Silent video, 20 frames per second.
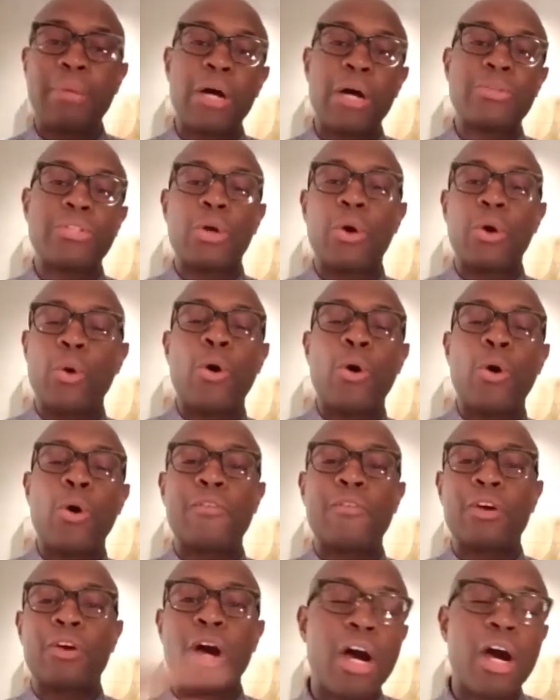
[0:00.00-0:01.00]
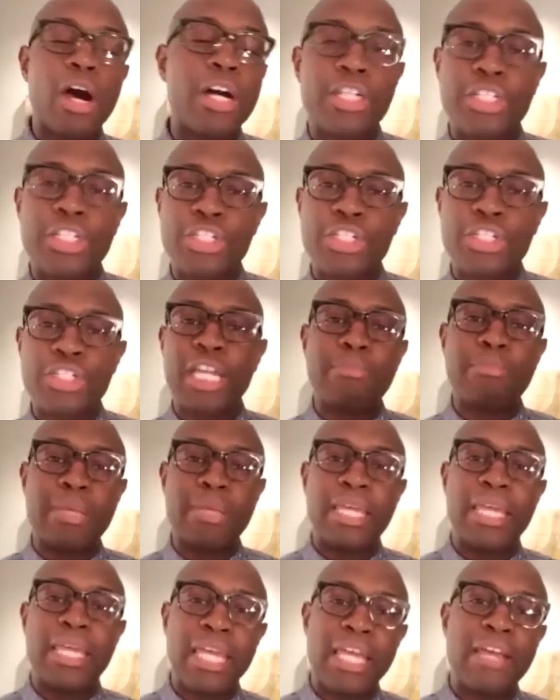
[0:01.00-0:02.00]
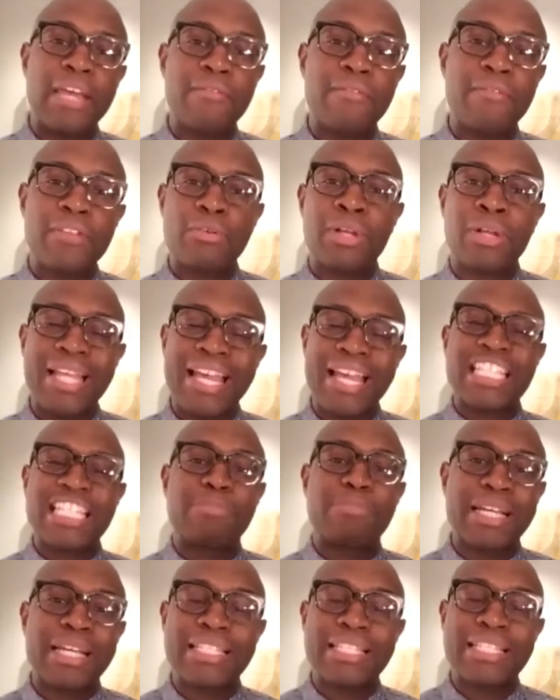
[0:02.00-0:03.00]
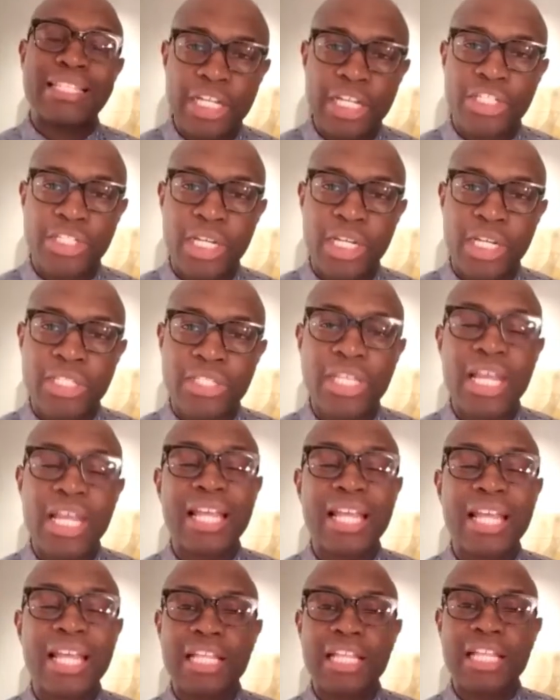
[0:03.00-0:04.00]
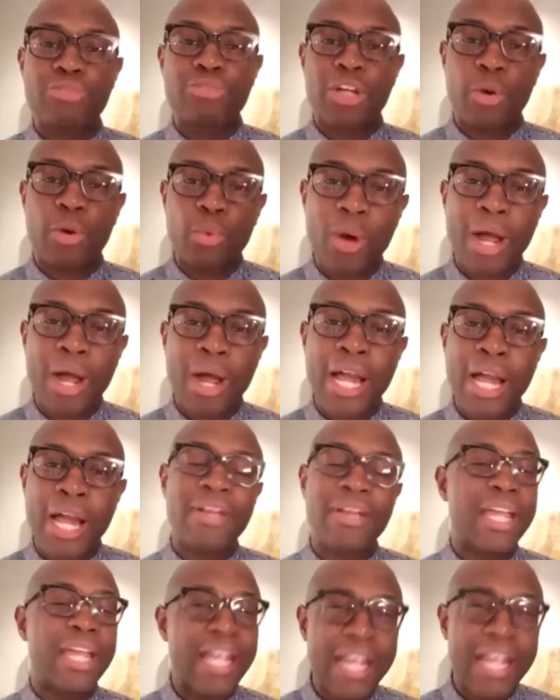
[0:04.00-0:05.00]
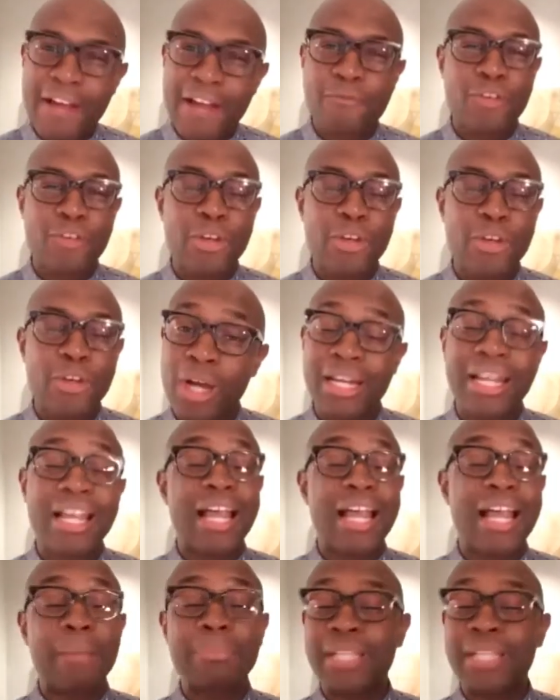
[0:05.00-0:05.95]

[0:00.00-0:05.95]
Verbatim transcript: about the overarching behavioral expectations that's required of everyone.